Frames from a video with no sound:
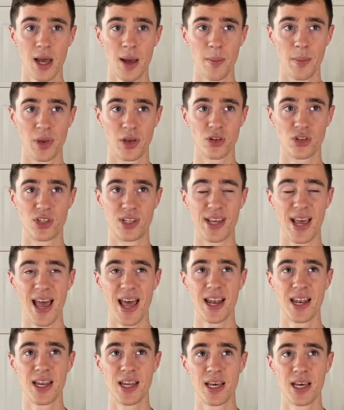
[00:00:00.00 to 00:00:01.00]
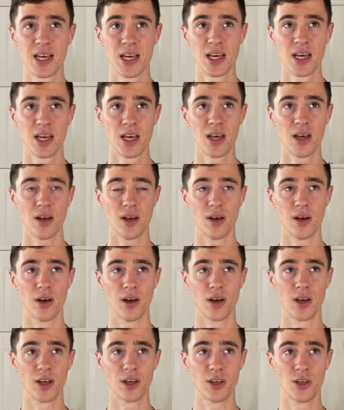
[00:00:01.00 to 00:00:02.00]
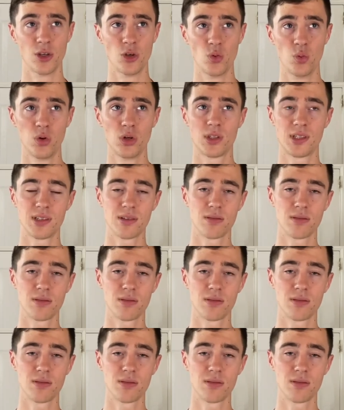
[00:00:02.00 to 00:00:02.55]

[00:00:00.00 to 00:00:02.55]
because then uh, you would